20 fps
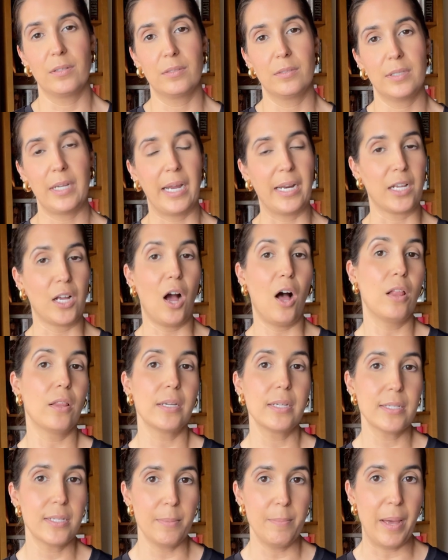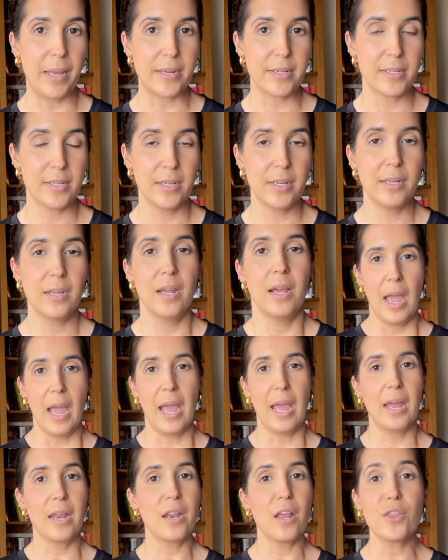kind of calling to medicine.
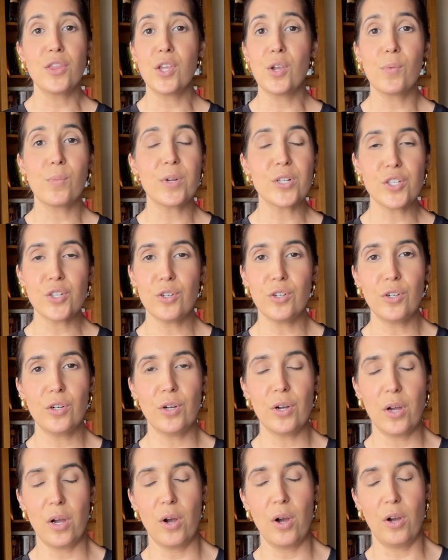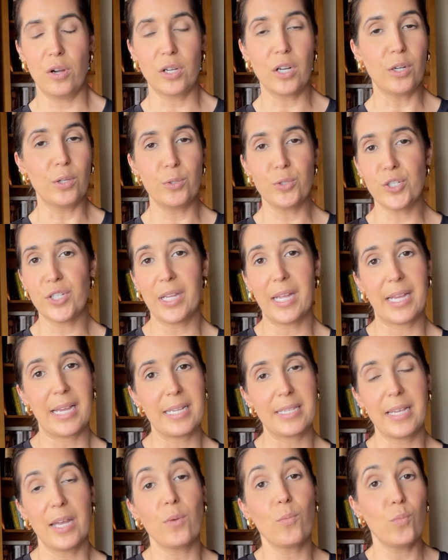And the original conclusion, like I
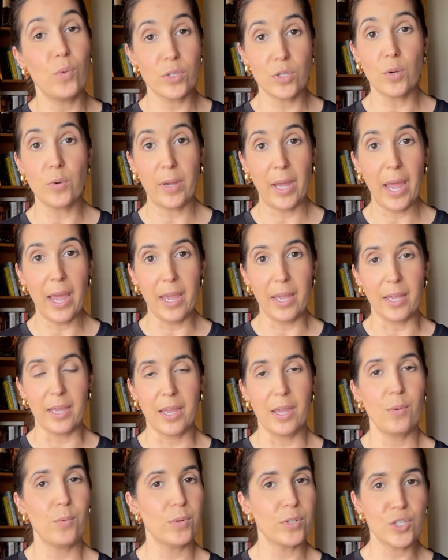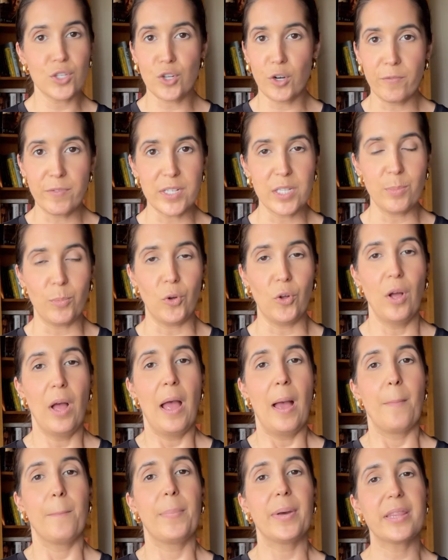said, was okay. It was serviceable,
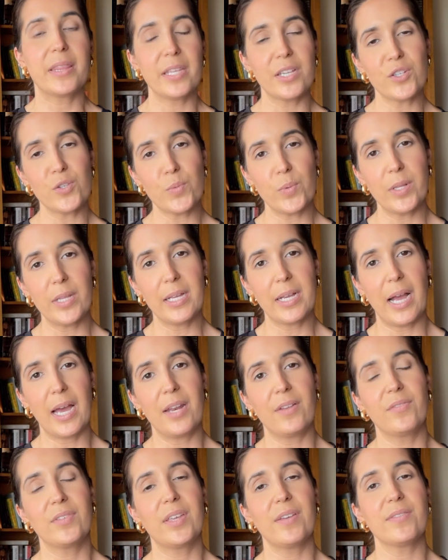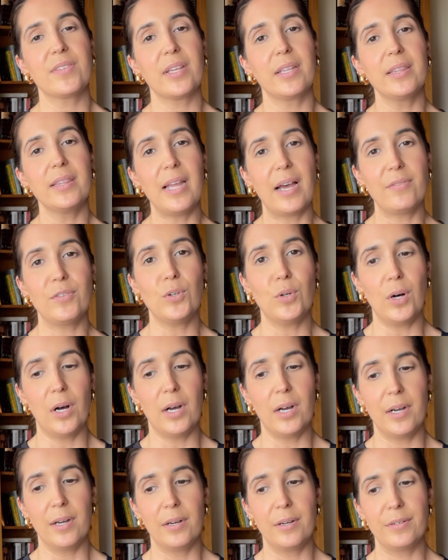but this really kind of gives a level
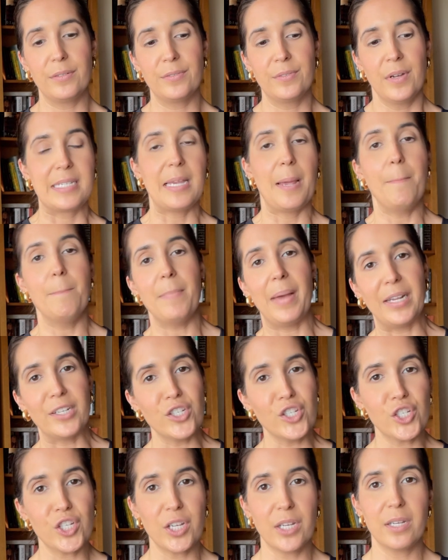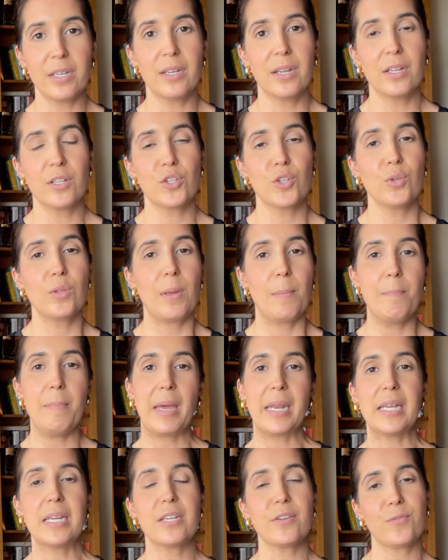of dimension to the
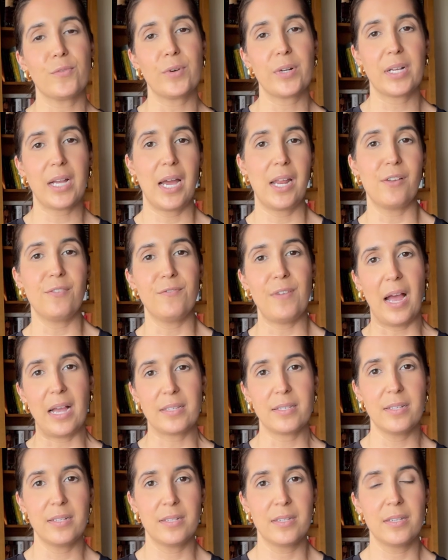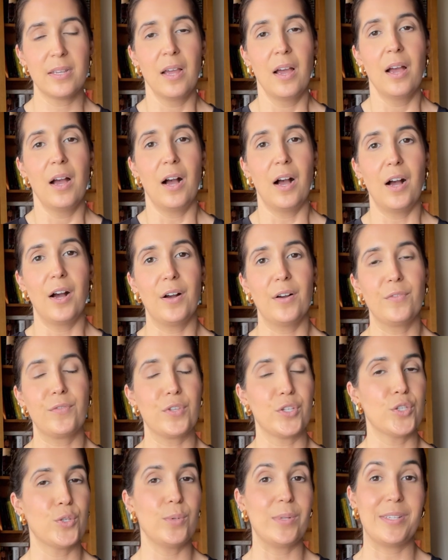many different kind of facets of the
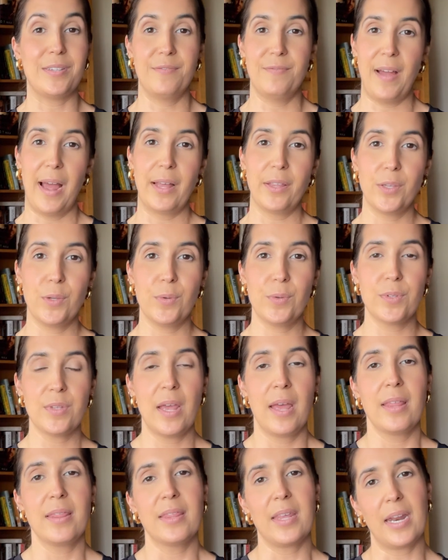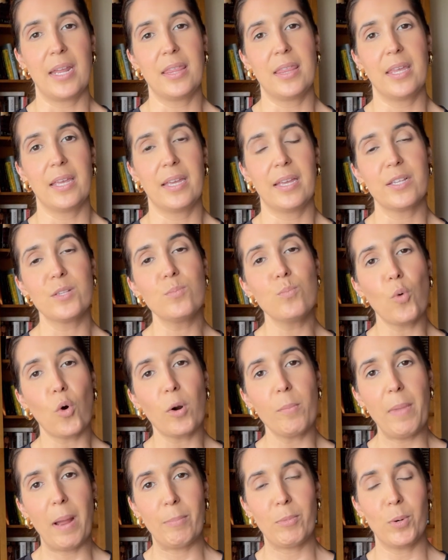students' values that I think is more
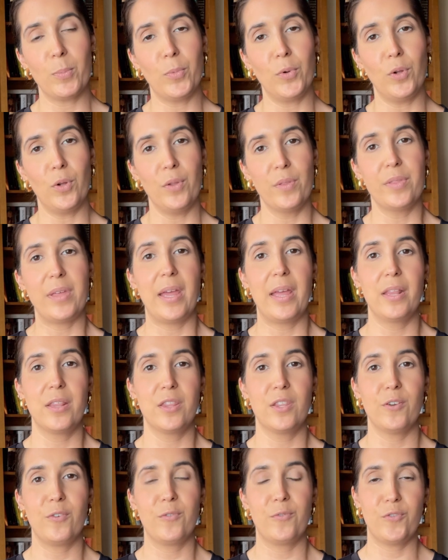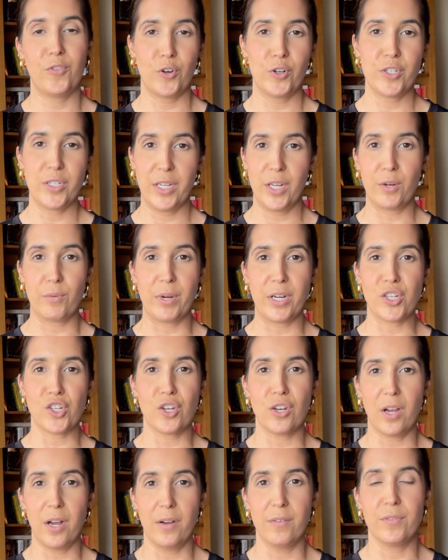memorable than the first
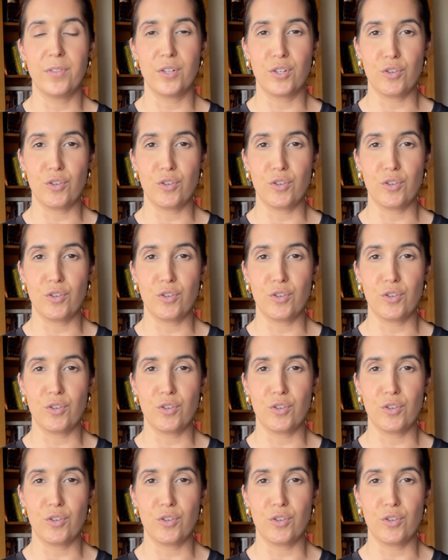iteration of the